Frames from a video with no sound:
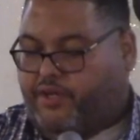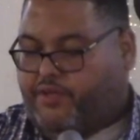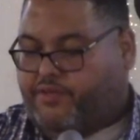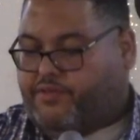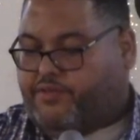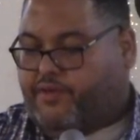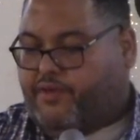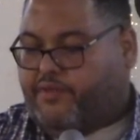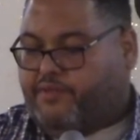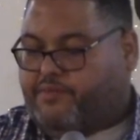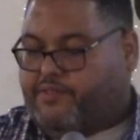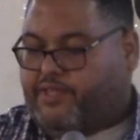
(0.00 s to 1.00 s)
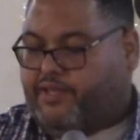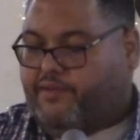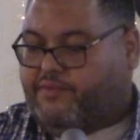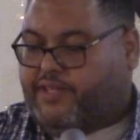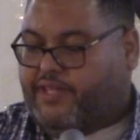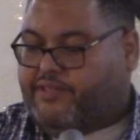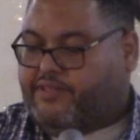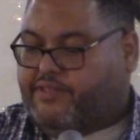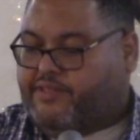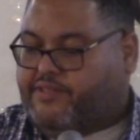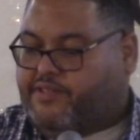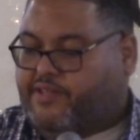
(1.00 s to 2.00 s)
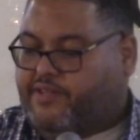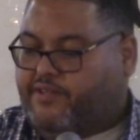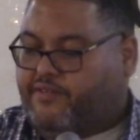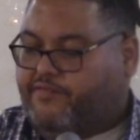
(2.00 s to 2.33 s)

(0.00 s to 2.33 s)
saw themselves as sincere